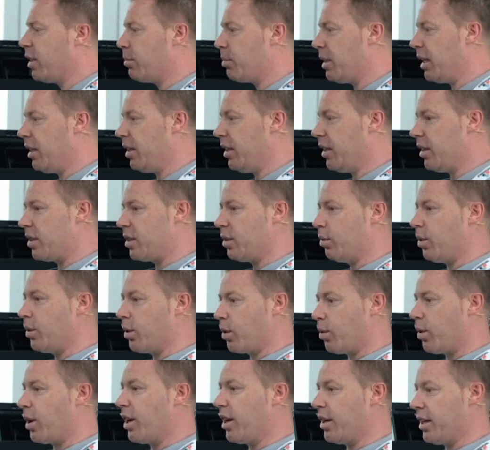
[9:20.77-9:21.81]
the ability to
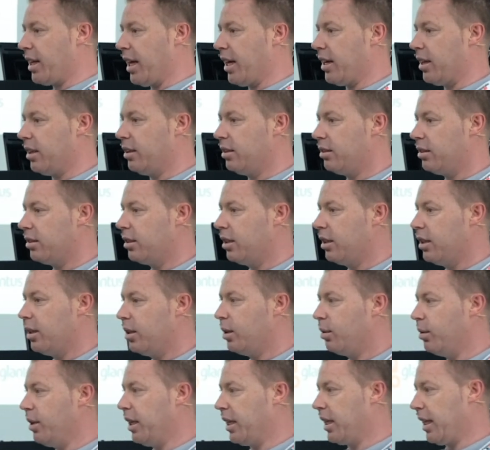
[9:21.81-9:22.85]
acquire data.
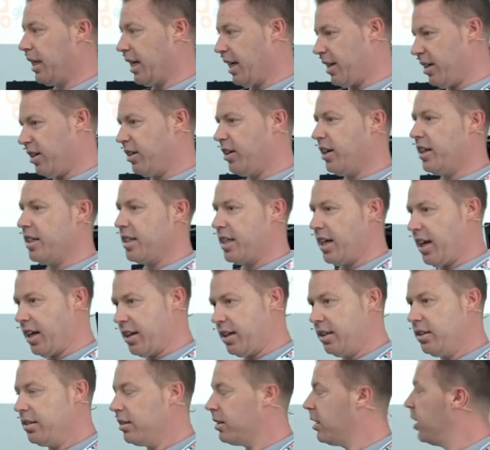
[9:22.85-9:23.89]
We can analyze
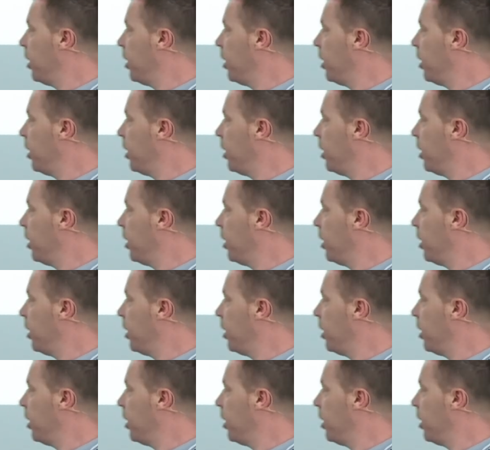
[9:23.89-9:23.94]
data.